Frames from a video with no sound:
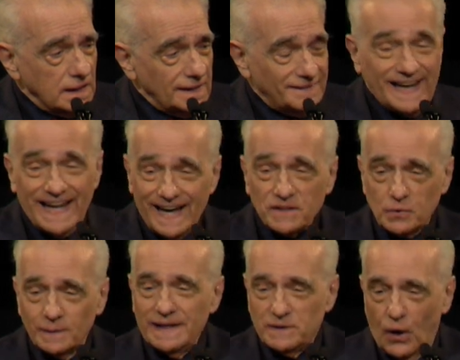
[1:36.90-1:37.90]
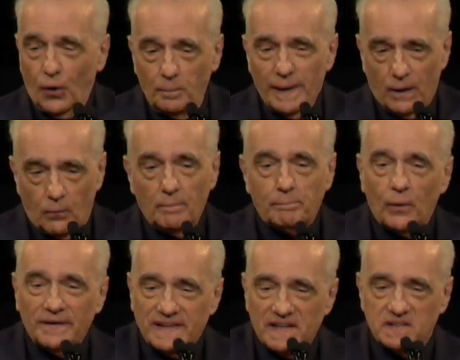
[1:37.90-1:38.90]
They actually told me at one
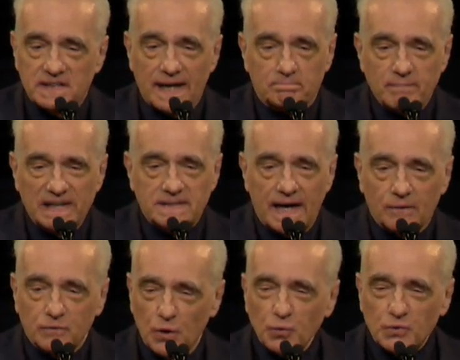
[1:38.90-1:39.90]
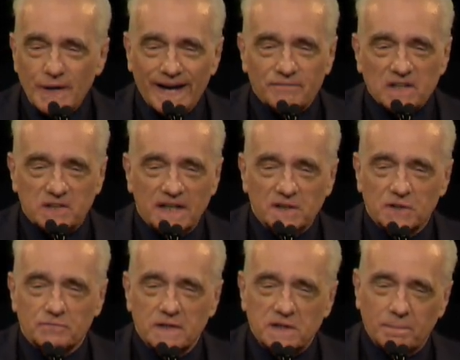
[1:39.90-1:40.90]
point, they sat me down, don't you have a sense
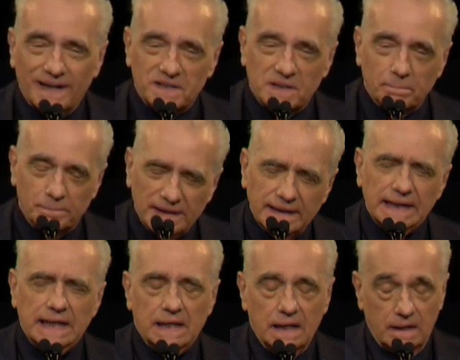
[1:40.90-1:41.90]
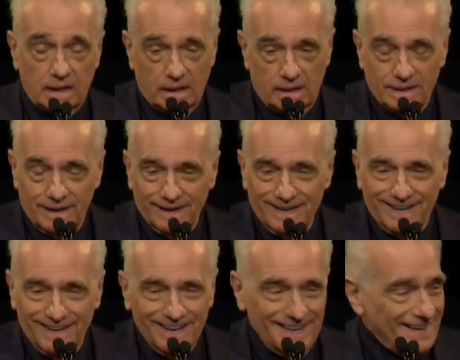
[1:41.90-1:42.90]
of responsibility?
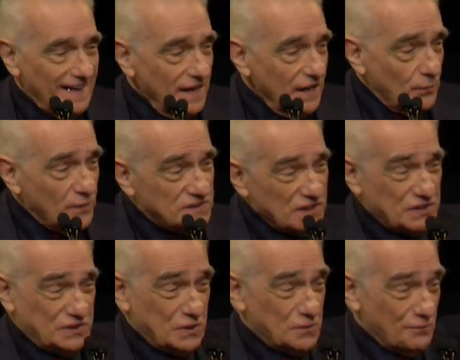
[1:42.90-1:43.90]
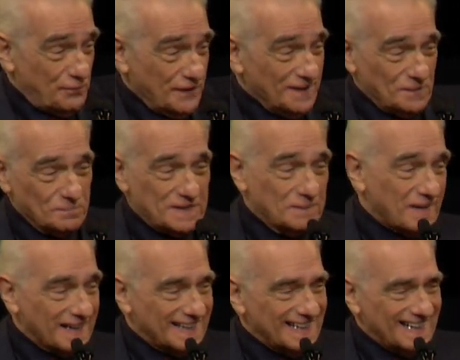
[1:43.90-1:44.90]
It was the student films, I'm
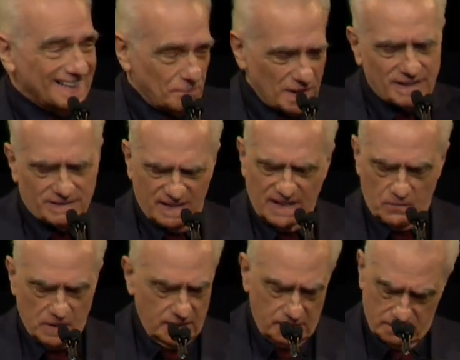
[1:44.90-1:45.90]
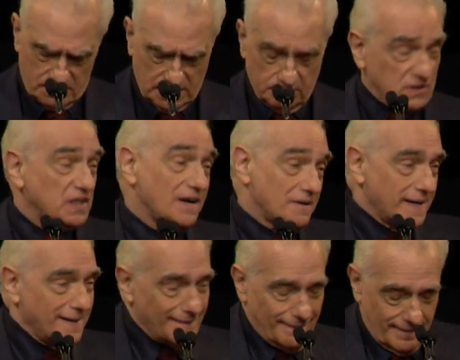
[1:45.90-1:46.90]
not kidding. Anyway, I'm
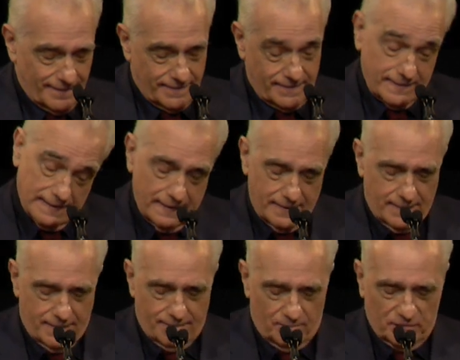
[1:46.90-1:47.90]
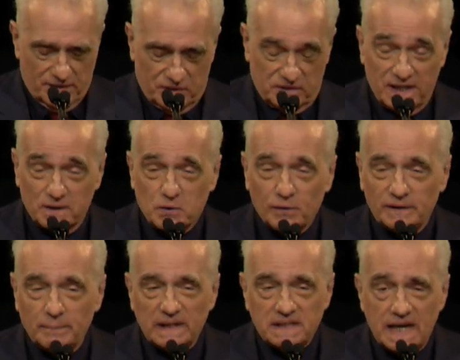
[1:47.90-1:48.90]
sorry. Statute of
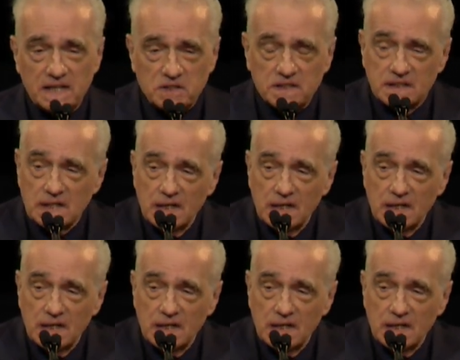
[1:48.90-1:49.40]
limitations.